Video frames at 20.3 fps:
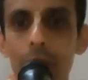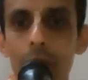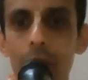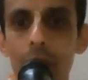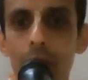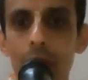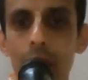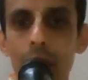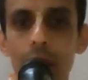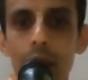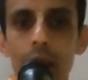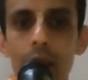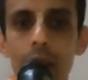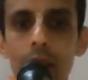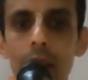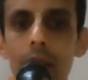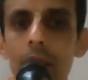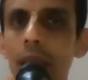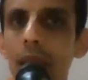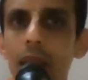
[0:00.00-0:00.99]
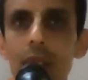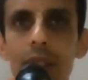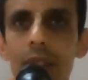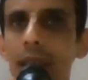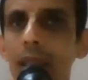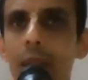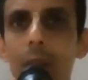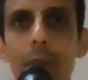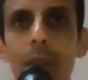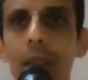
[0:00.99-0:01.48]
Dronacharya.
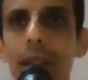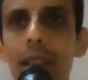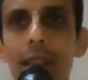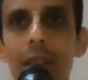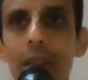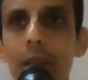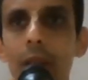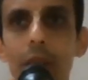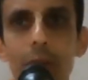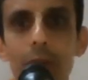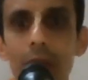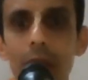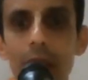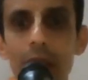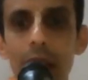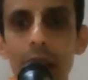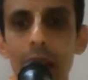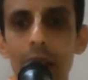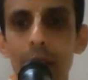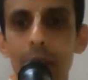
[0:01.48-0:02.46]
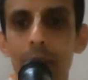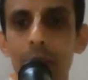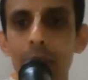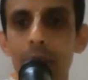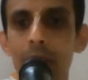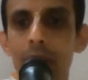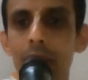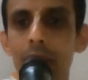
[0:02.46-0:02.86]
Drishtadyumna is not very great.